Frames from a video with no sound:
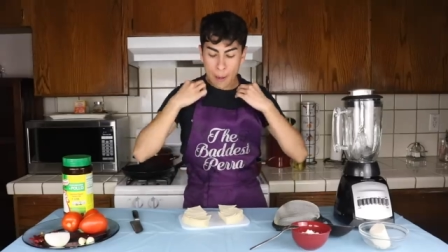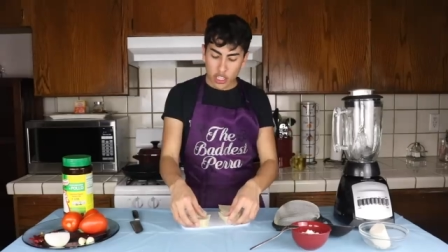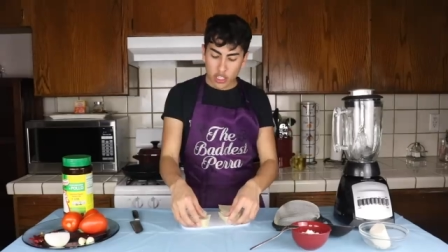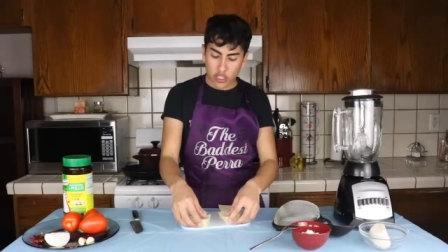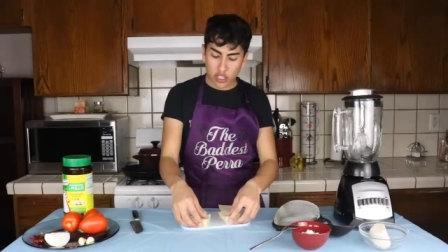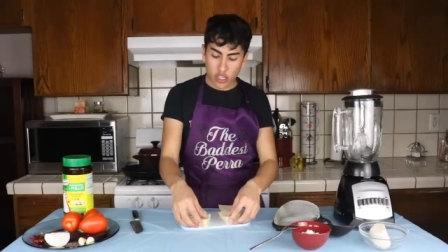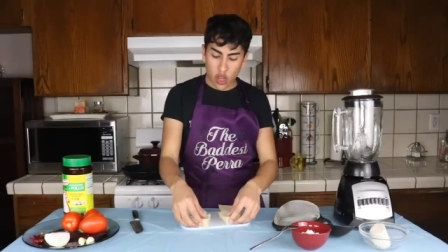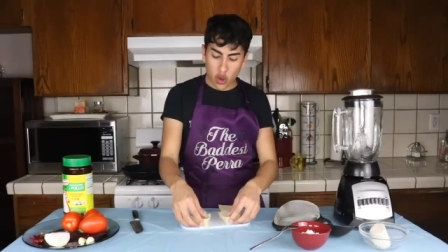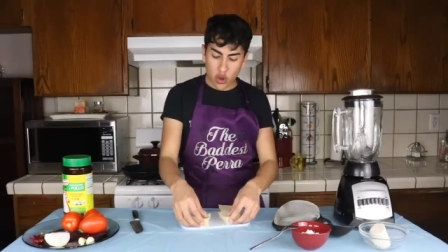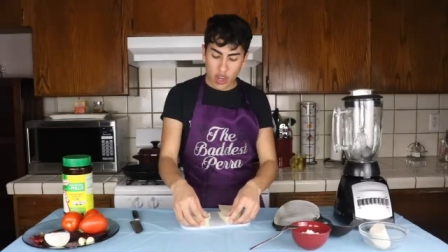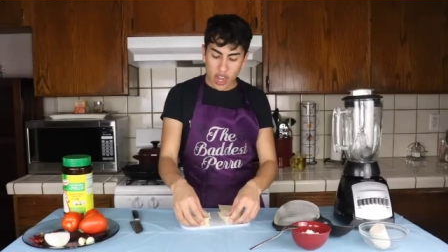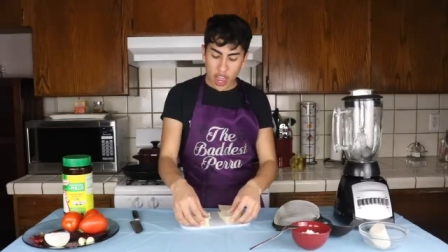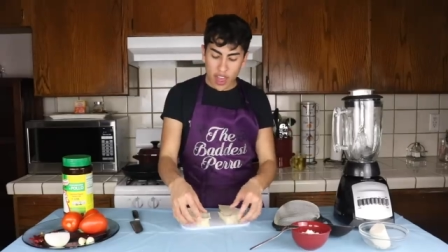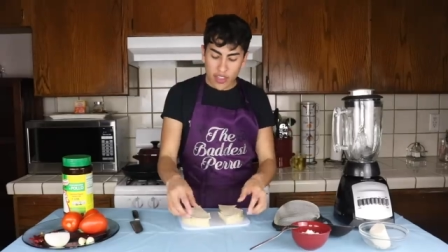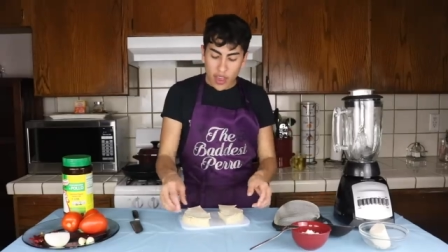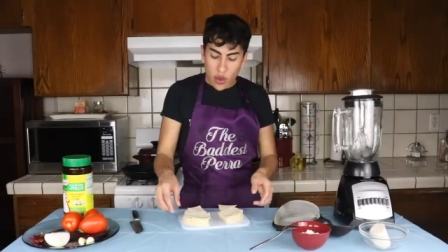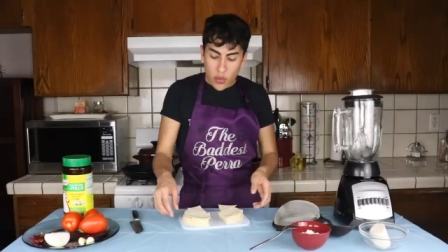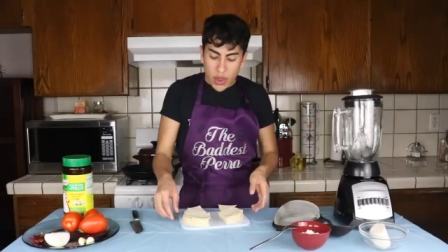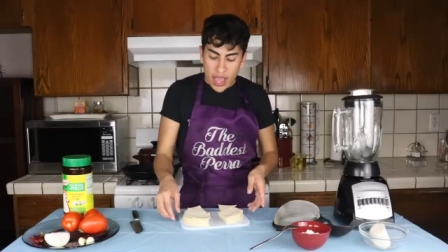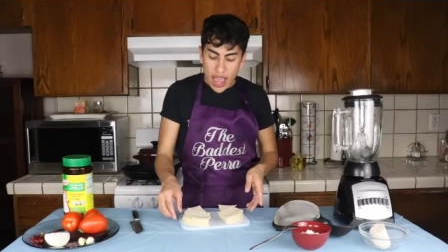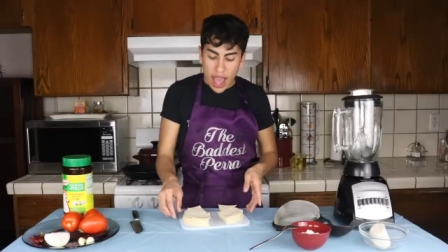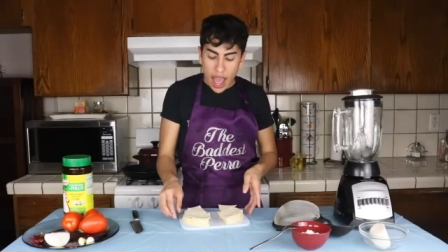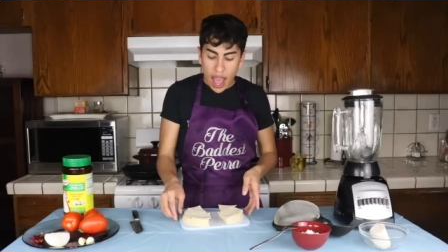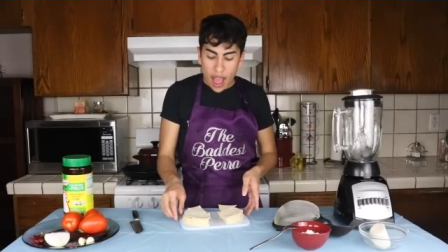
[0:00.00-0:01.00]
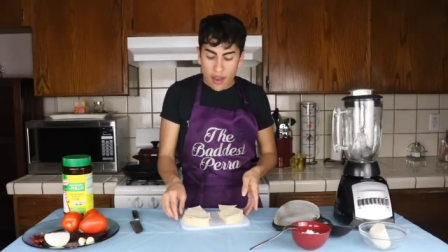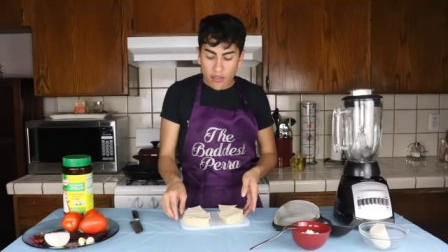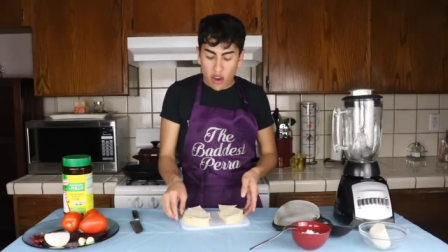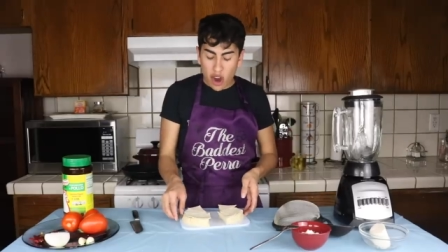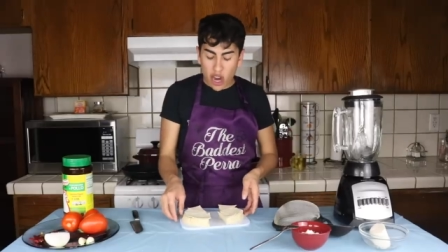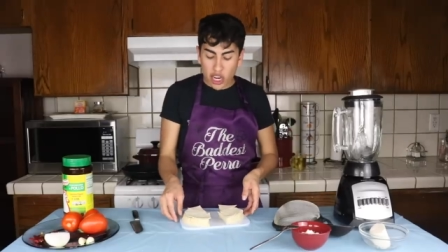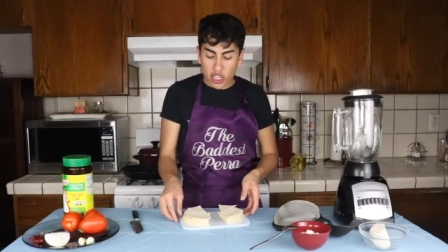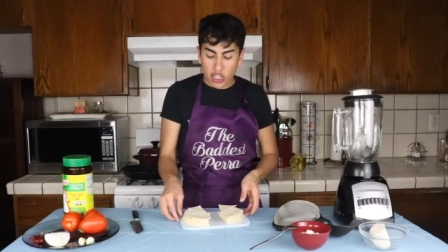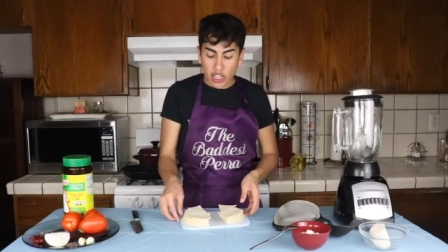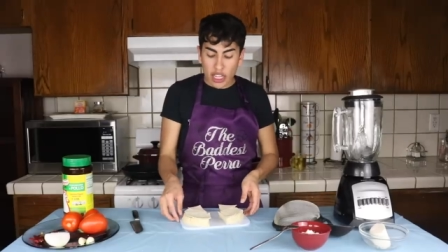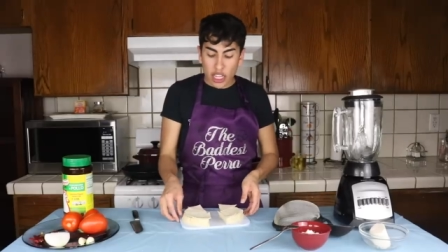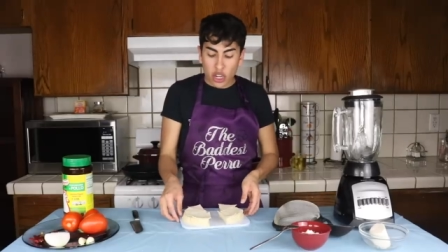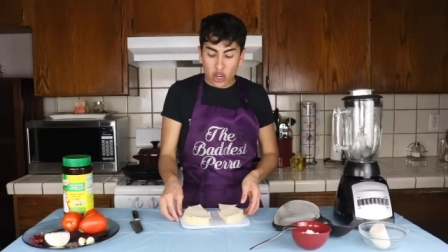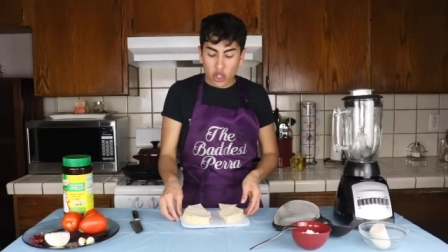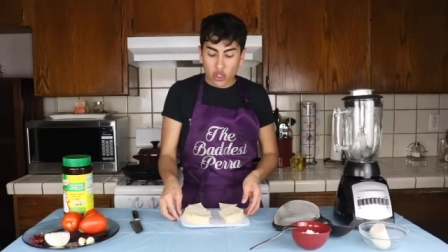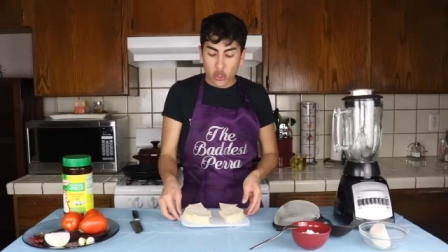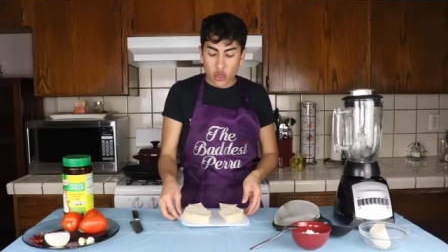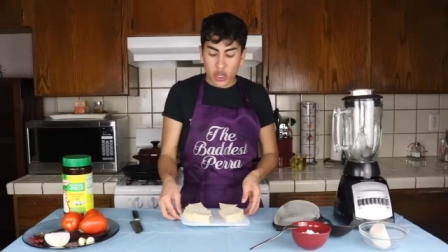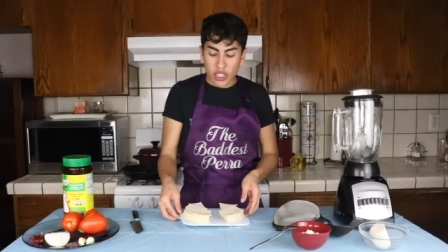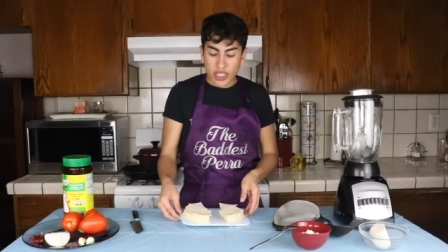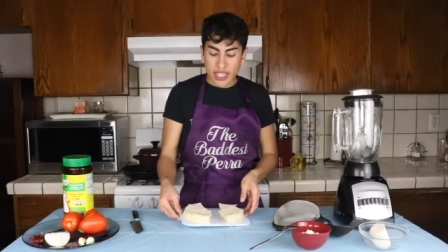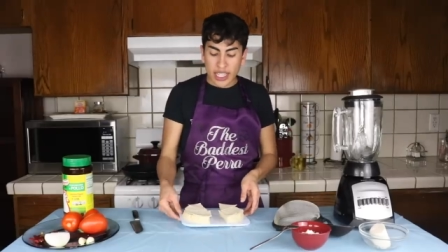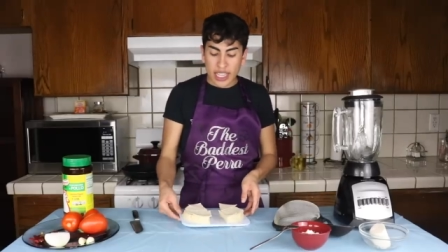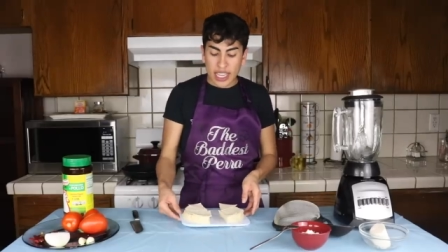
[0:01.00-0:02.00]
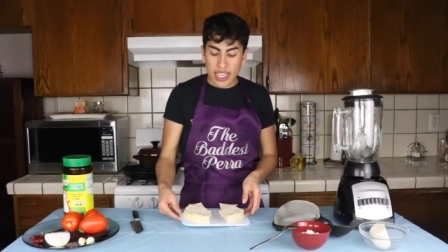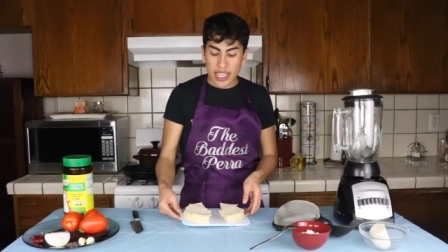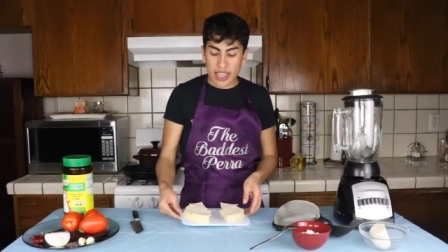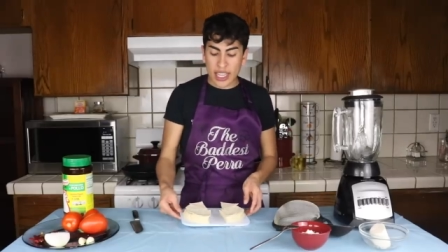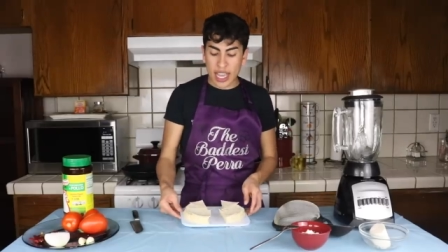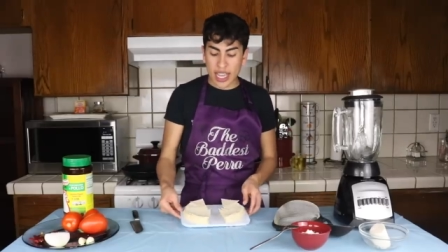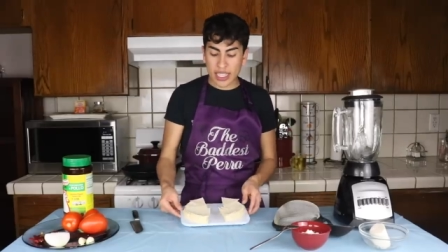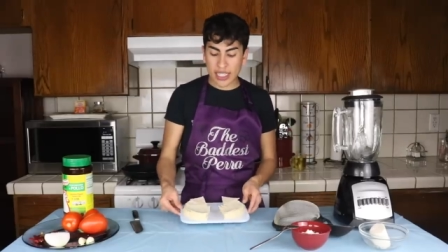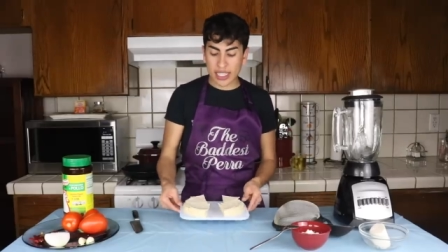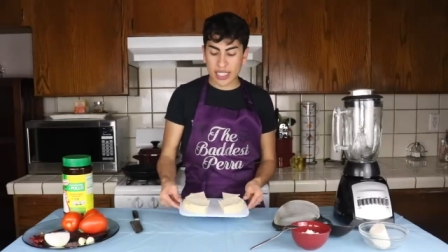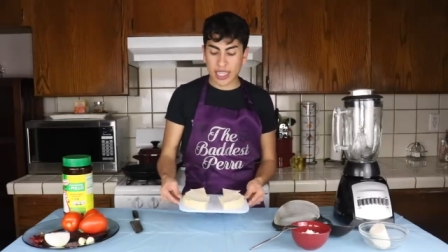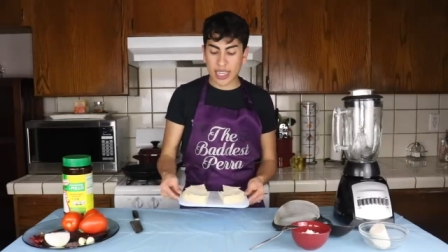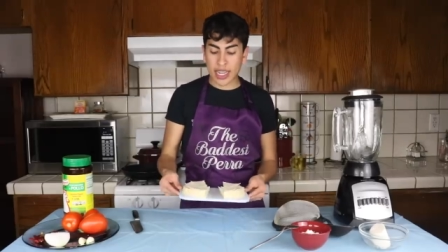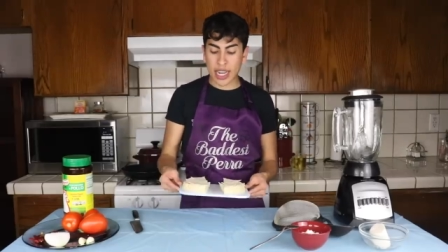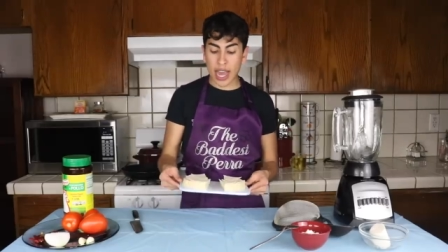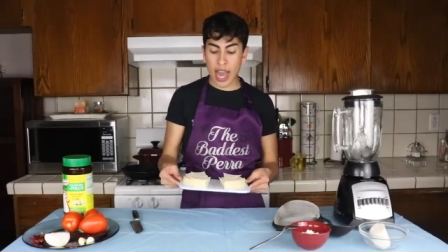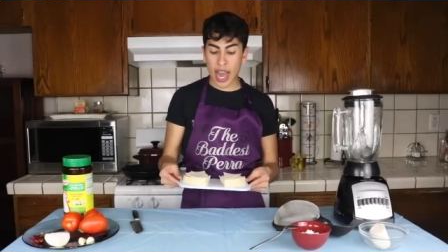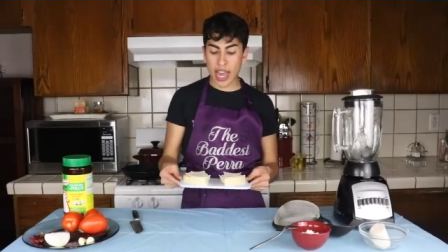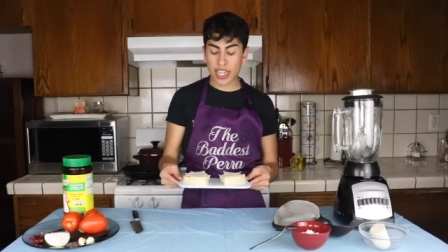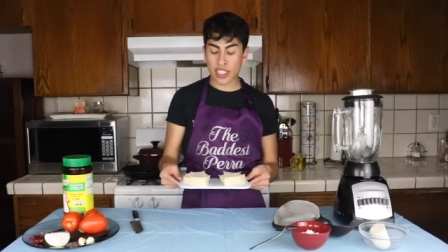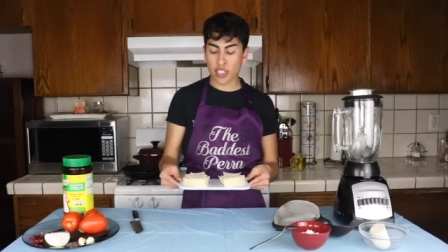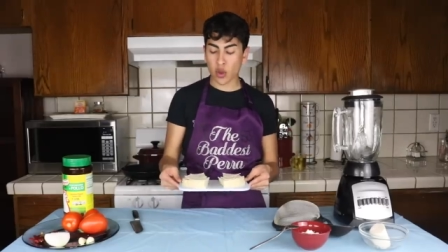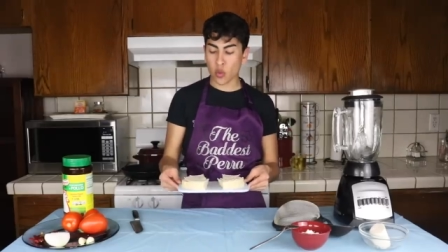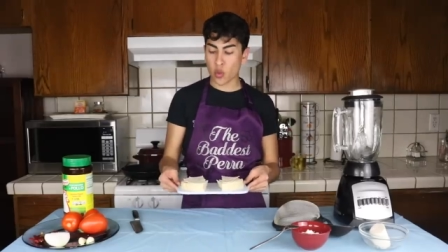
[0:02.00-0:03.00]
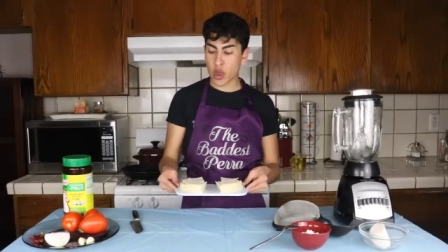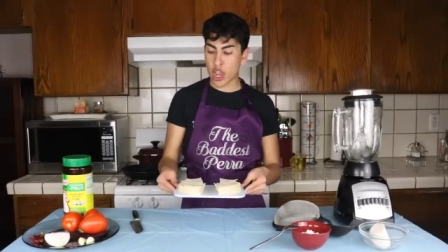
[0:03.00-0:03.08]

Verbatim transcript: So now that we have our little tortillitas cut,